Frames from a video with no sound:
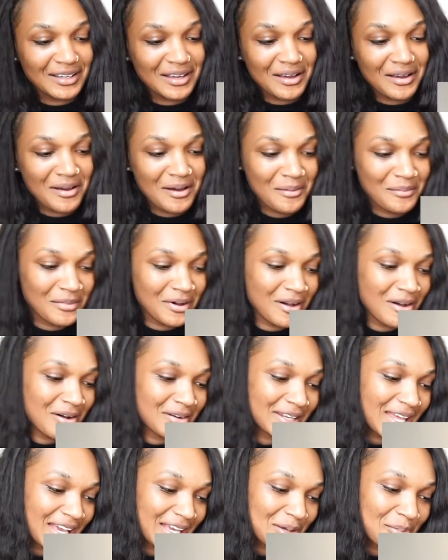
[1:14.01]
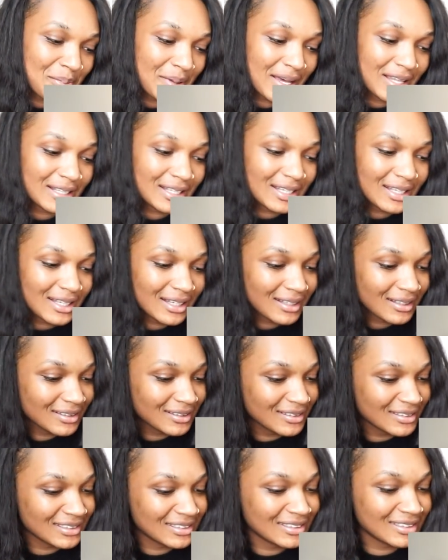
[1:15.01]
Come on, acapella.
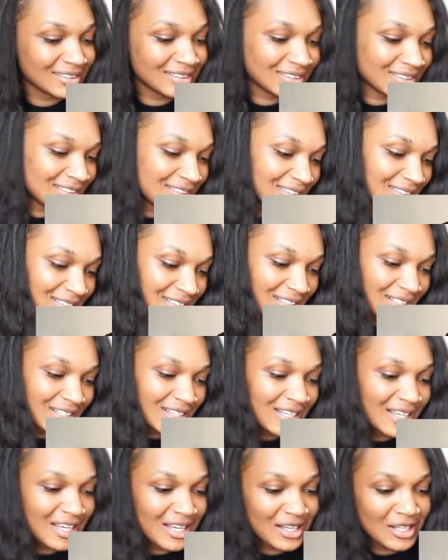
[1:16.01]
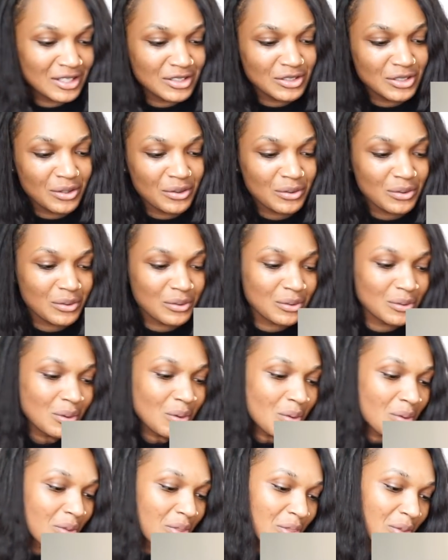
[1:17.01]
Stand beside you
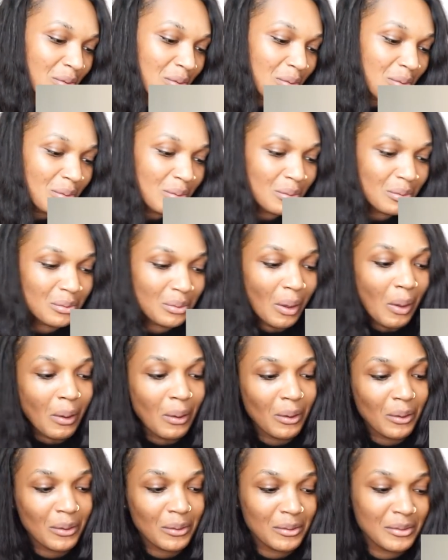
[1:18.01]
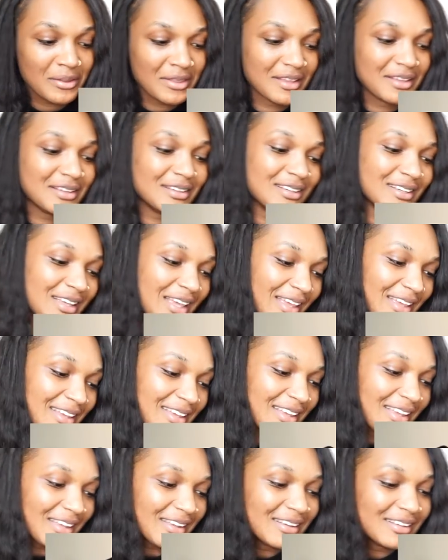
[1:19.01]
through the
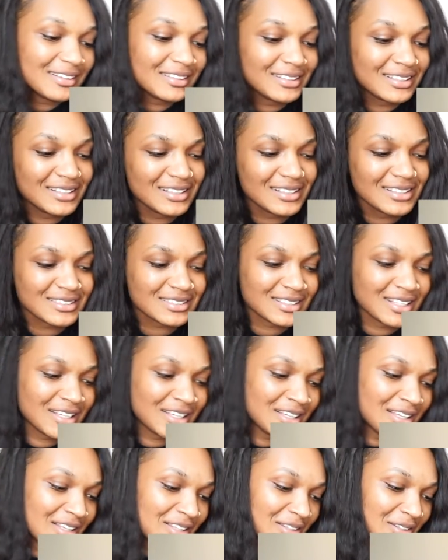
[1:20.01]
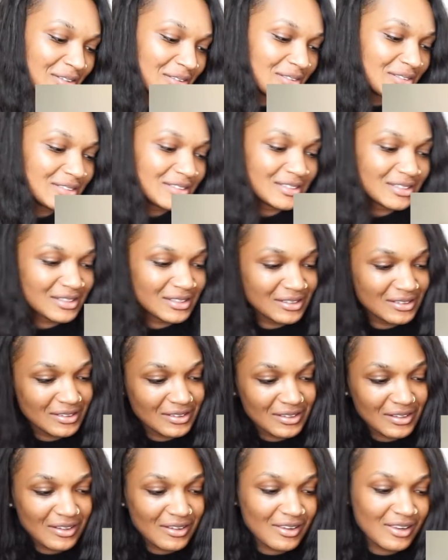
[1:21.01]
years.
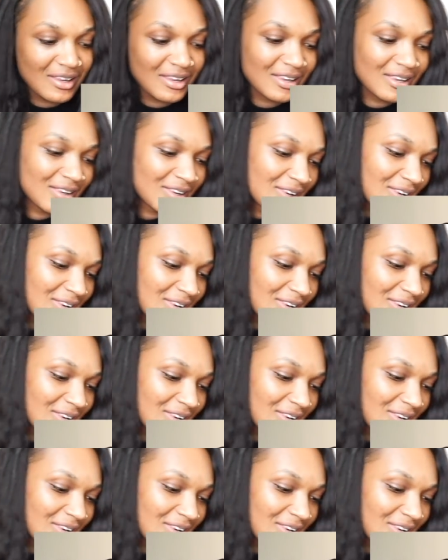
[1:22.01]
You know